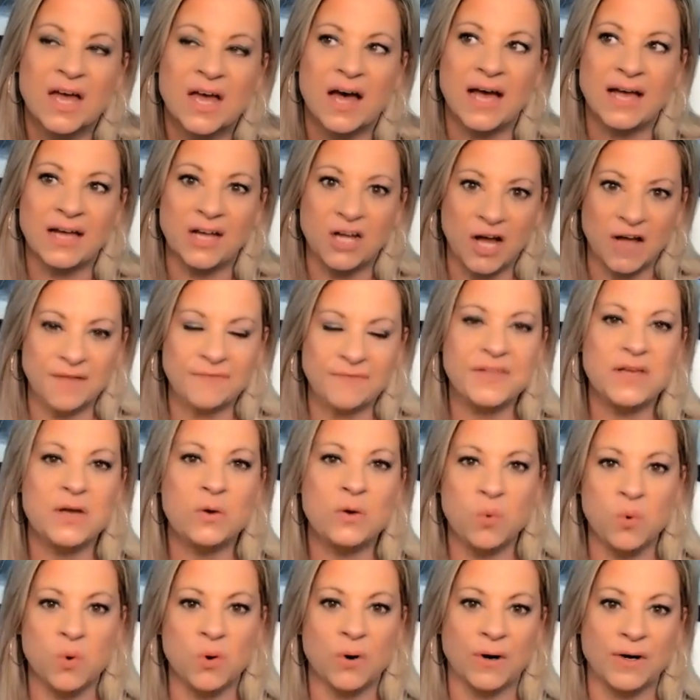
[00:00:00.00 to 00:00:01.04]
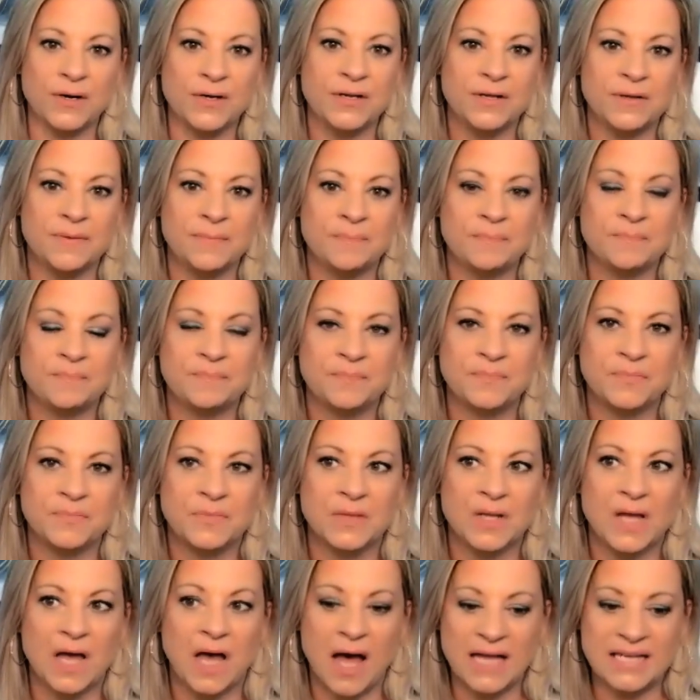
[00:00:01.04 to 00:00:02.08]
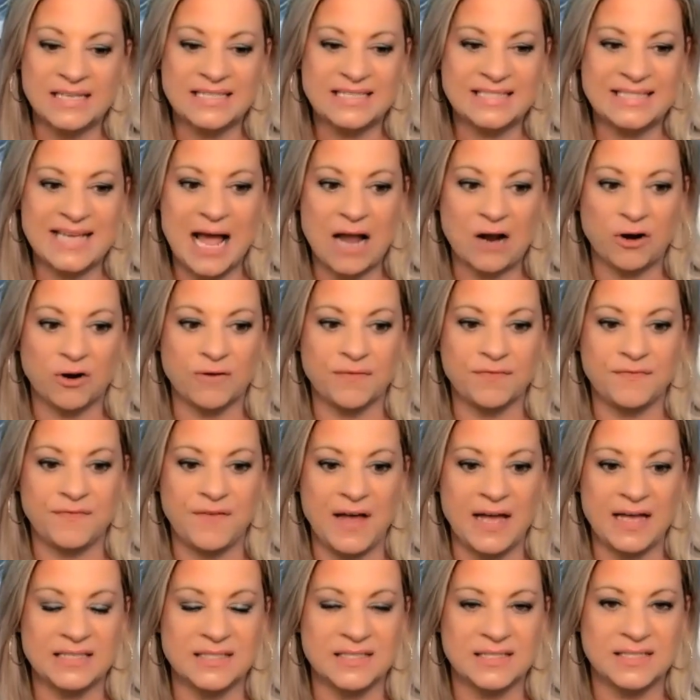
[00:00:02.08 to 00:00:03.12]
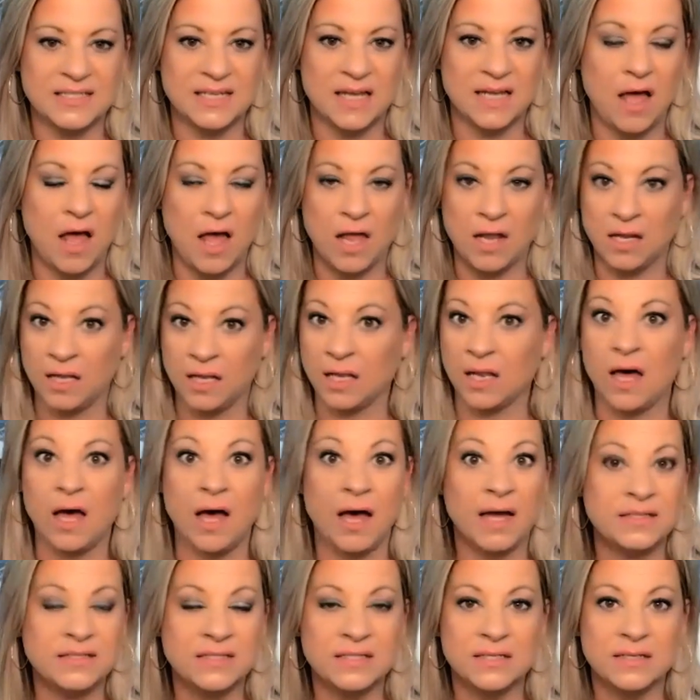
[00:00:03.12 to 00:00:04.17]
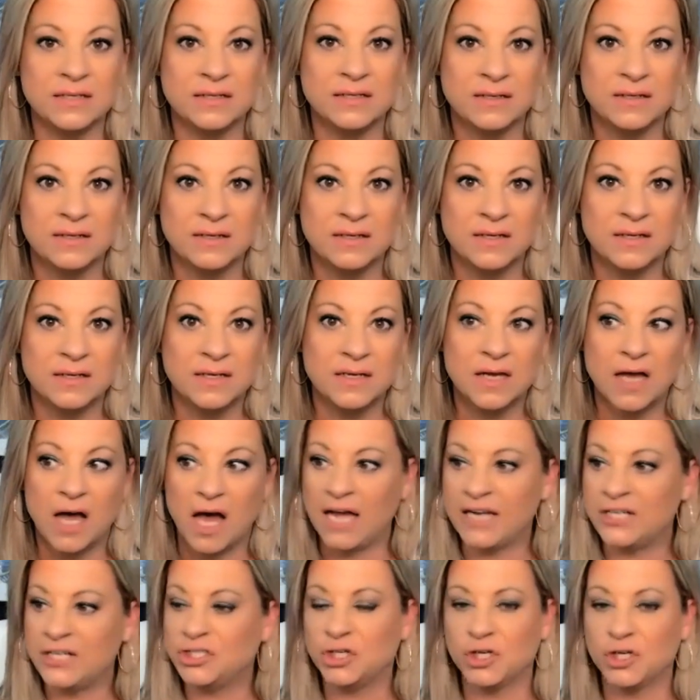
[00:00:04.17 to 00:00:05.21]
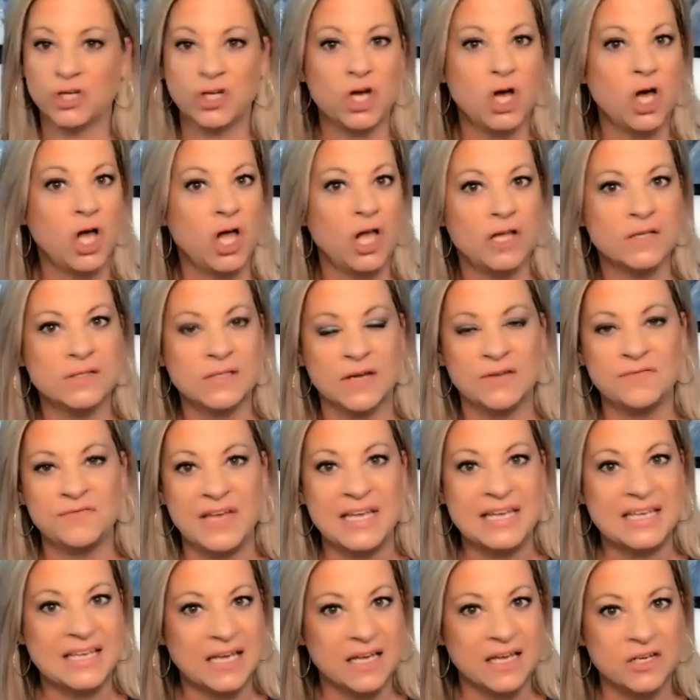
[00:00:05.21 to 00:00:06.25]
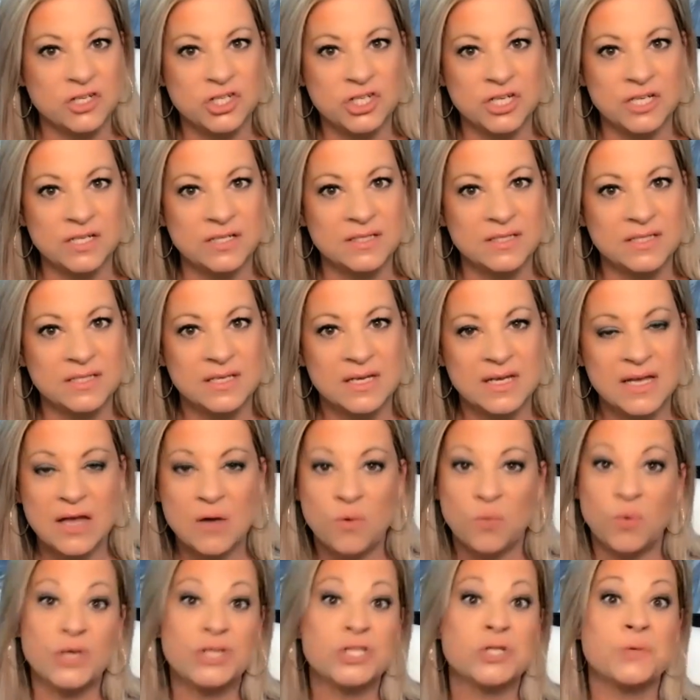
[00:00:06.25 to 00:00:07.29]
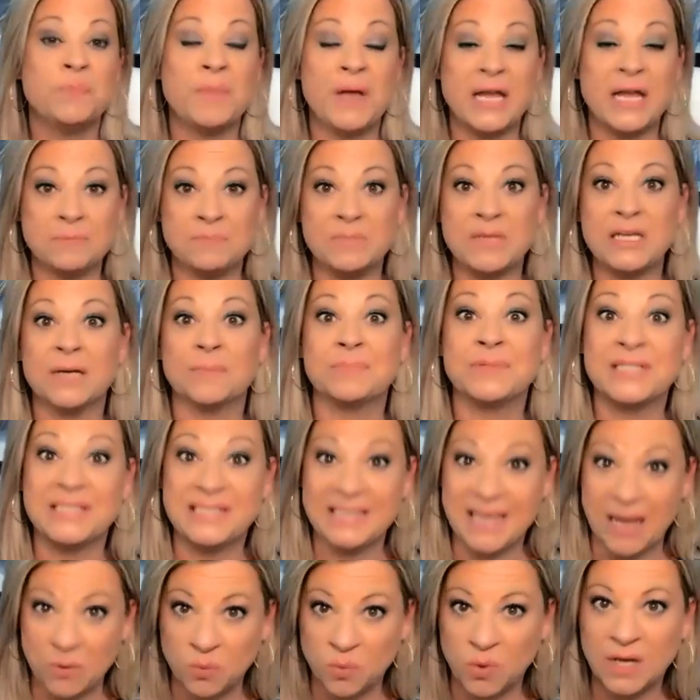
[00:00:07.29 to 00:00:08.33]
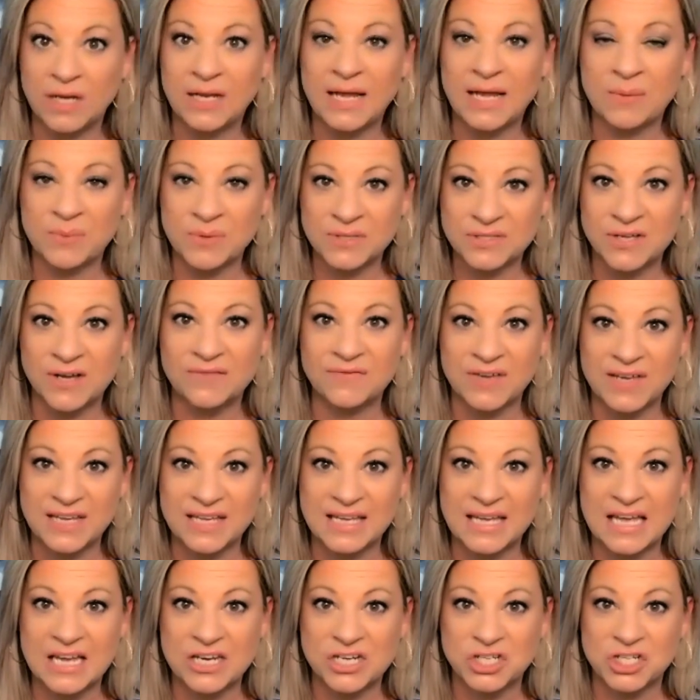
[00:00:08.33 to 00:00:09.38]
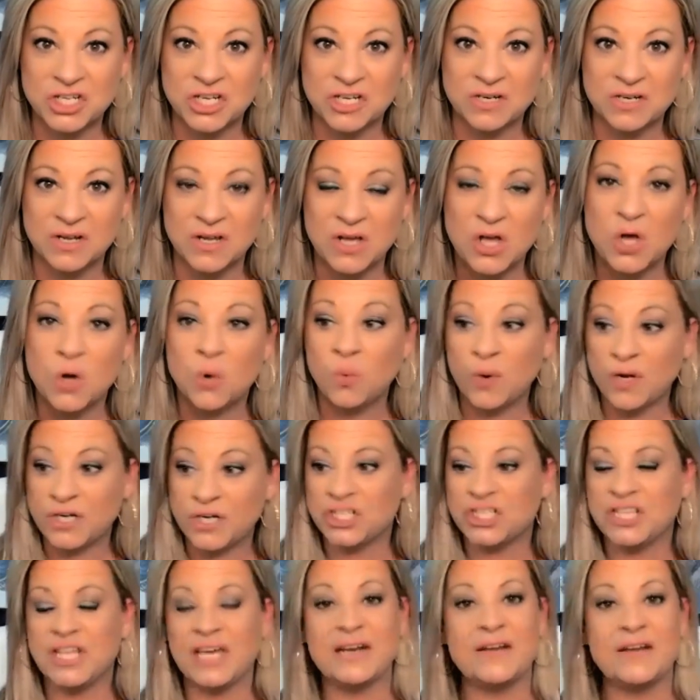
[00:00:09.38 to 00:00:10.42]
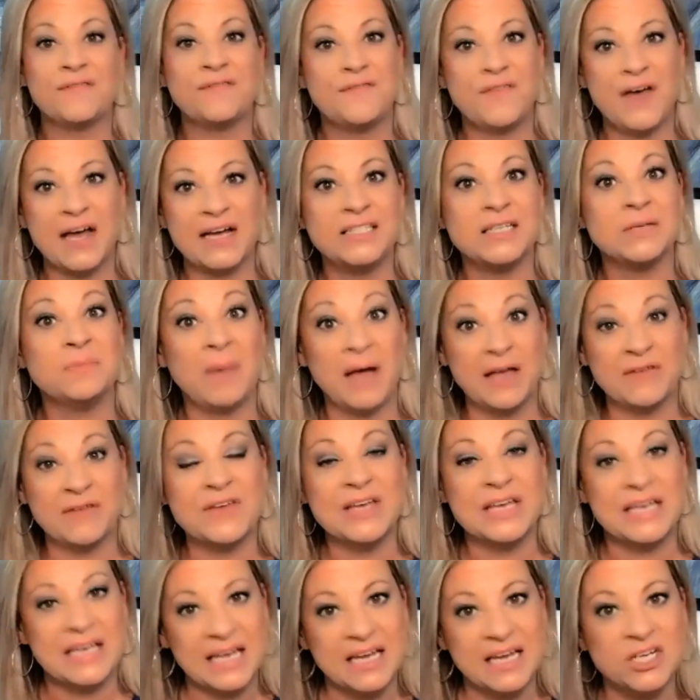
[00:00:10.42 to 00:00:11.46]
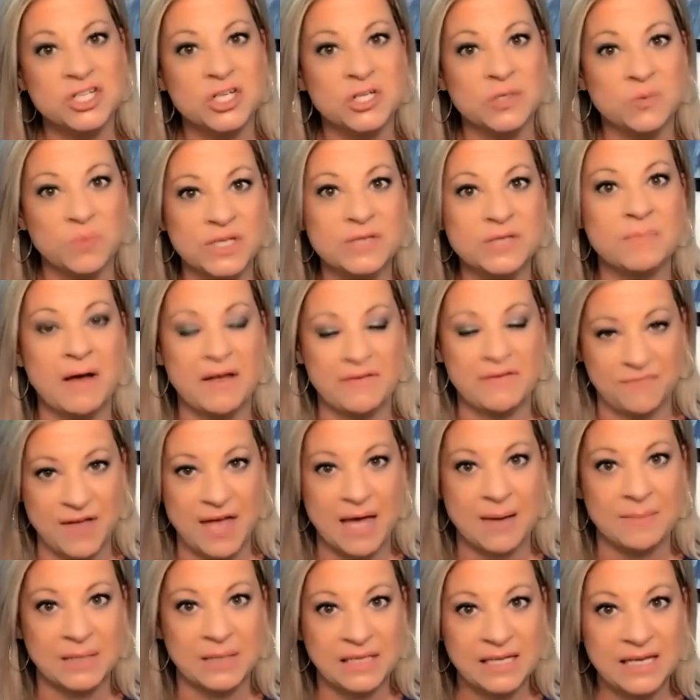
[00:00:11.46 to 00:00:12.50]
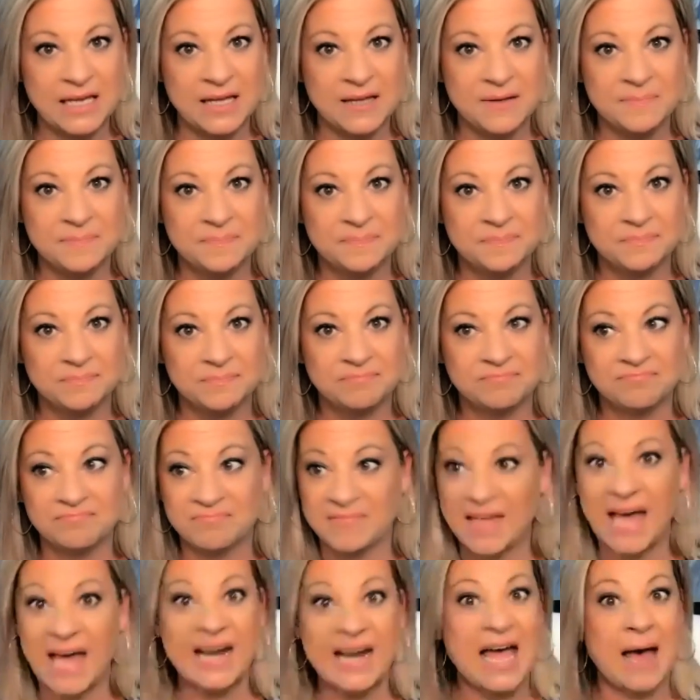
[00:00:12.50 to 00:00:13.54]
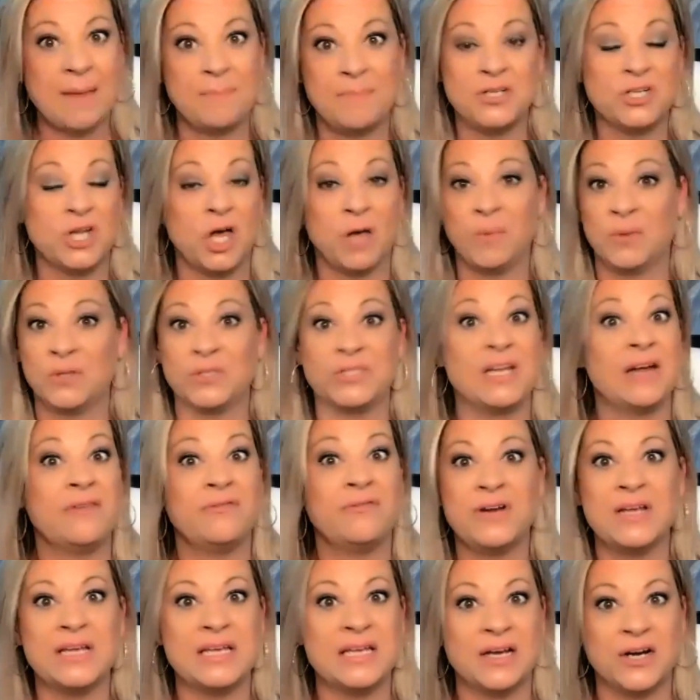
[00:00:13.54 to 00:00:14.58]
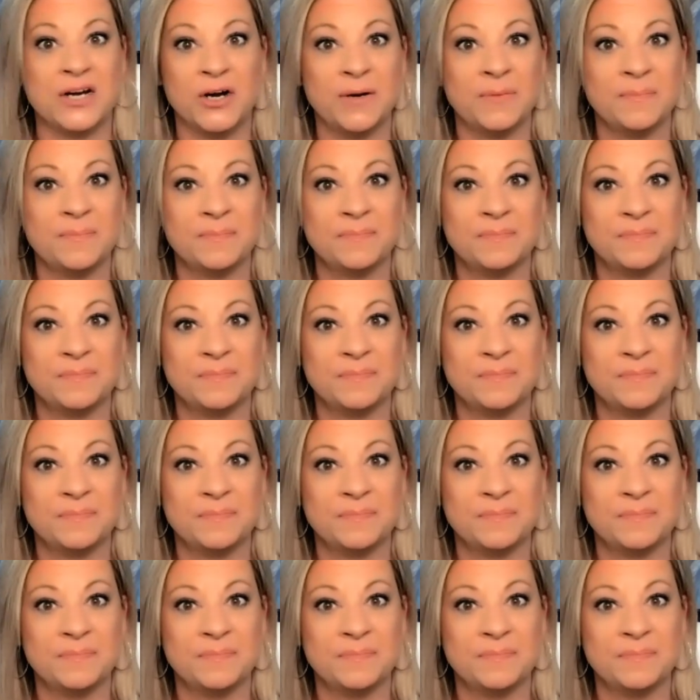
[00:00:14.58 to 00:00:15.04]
I got the award. I sacrificed a lot. I took calls on vacations, which made me upset while I was on vacation, which then affected my vacation with my family. That happened almost every year.